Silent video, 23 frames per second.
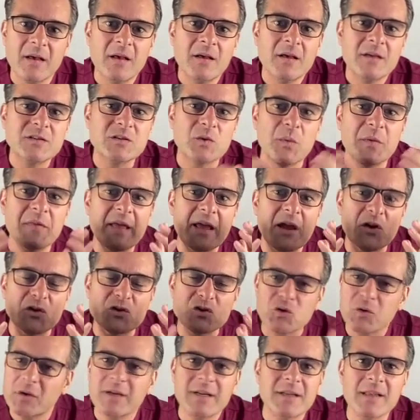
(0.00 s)
So when they are
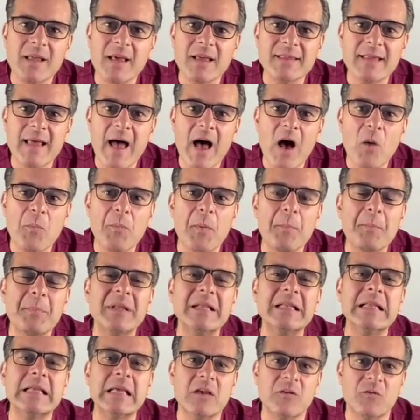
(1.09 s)
treated like the help,
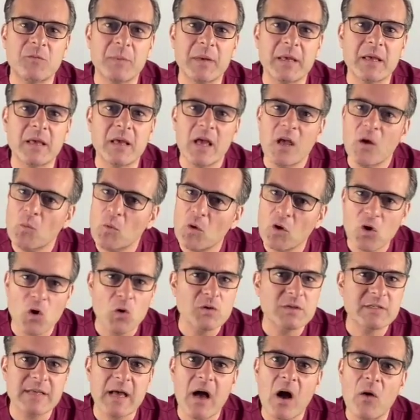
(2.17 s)
believe me, it will go
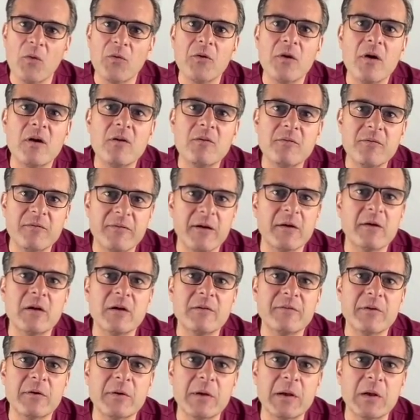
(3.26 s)
south very,
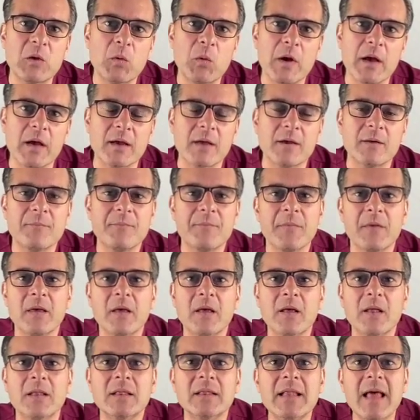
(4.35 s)
very quick.
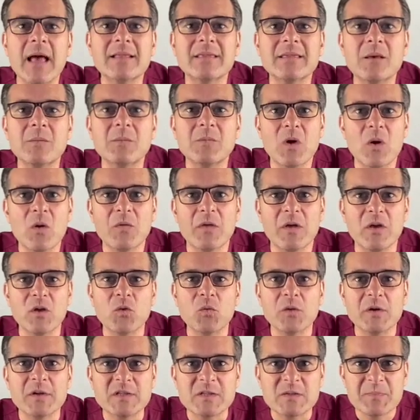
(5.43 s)
Let them know that you
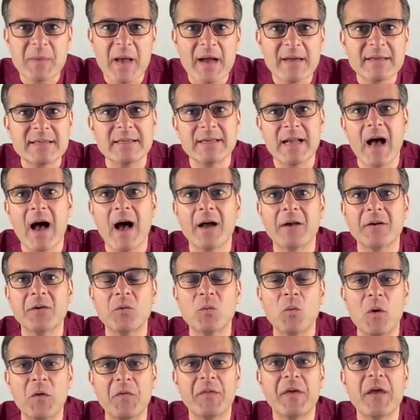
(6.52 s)
respect and honor
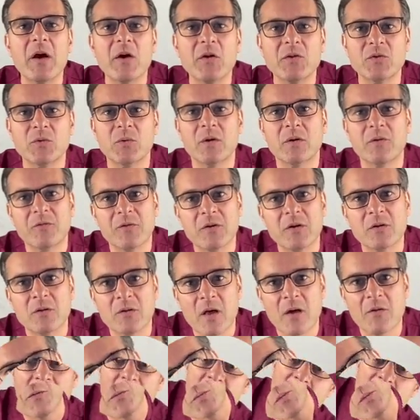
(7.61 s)
what they are doing for your loved